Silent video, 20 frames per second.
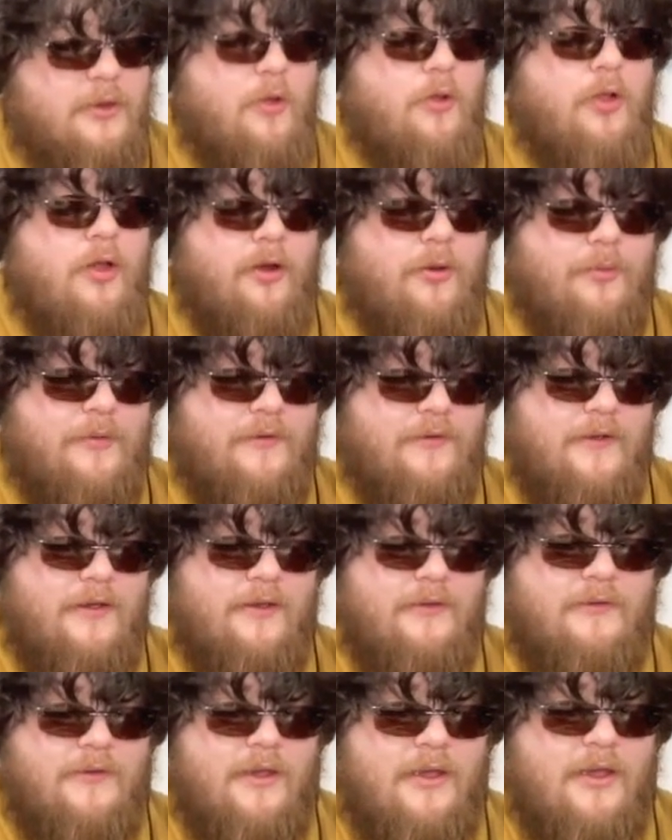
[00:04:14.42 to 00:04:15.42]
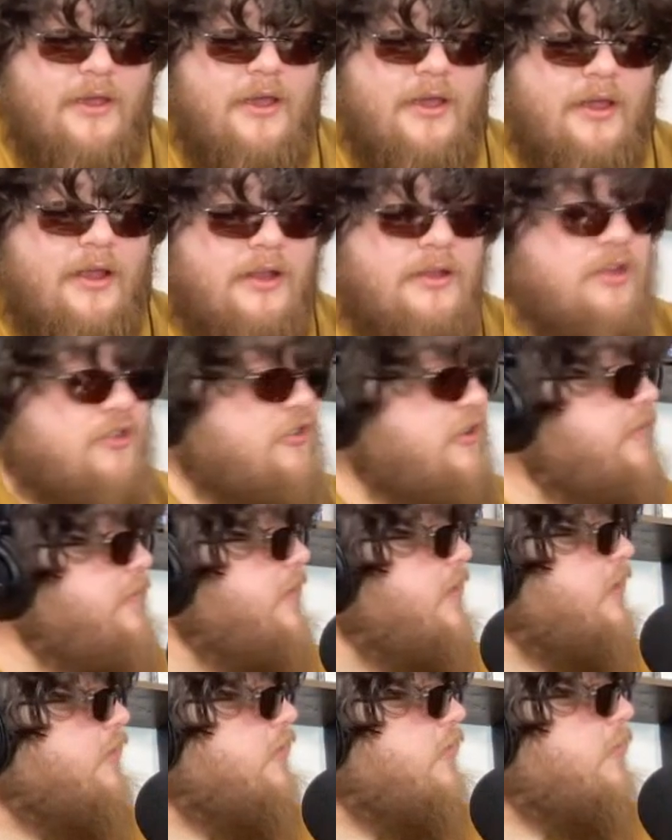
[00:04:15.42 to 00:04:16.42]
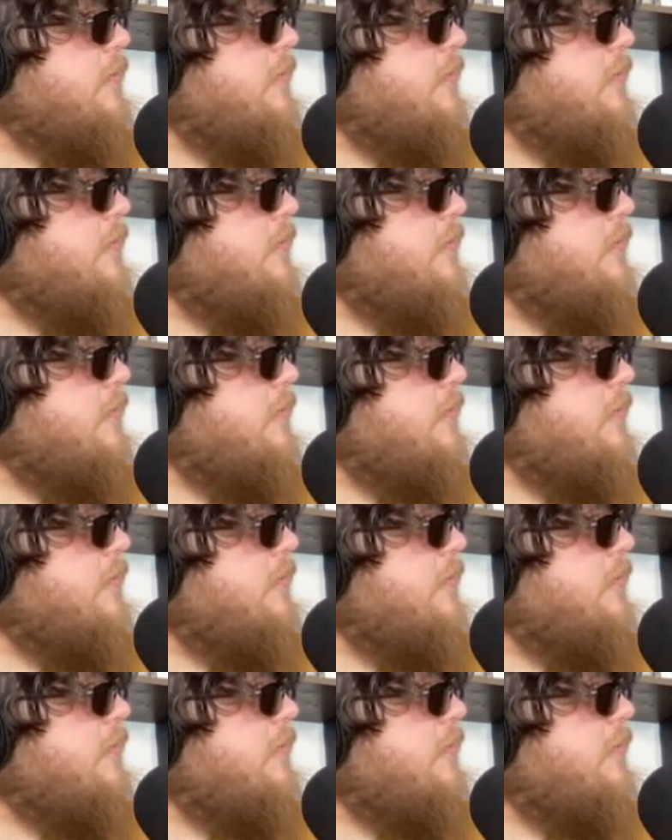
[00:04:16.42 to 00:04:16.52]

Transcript: No longer possessed. Did she feel like she